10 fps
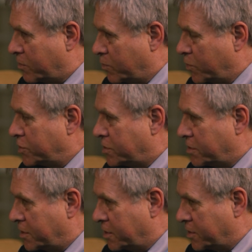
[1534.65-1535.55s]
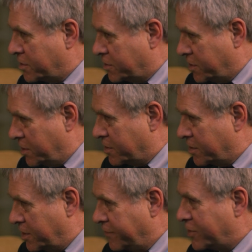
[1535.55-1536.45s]
would, in a
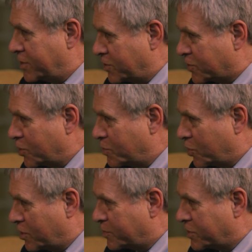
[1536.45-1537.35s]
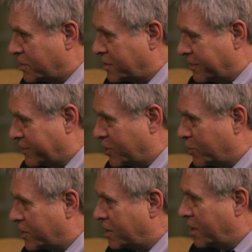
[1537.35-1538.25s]
even in a sober Hobbesian
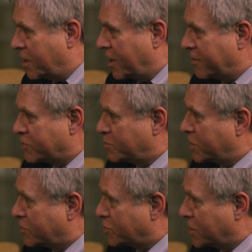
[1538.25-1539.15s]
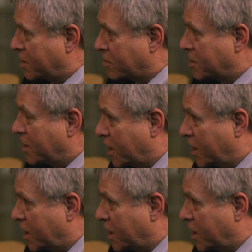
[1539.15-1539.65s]
theory, have to be curtailed.